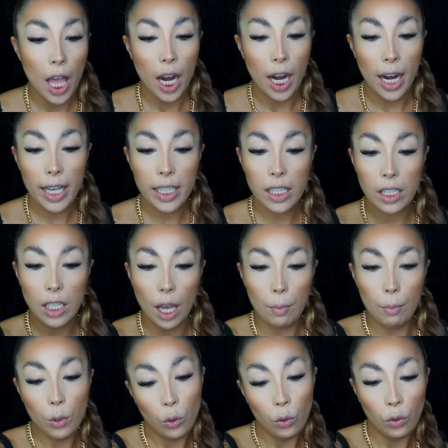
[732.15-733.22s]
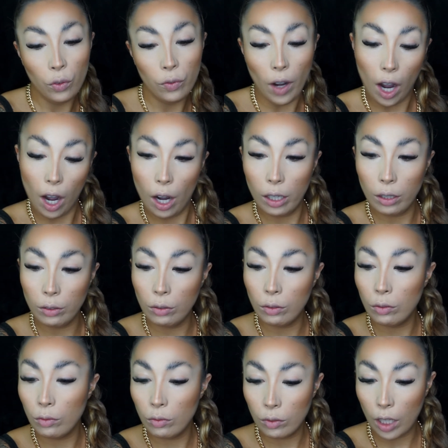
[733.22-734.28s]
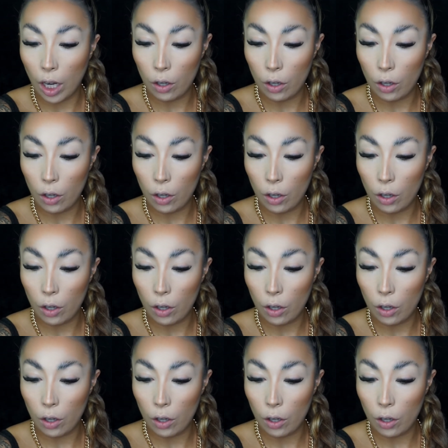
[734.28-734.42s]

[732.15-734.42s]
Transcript: Let's move on.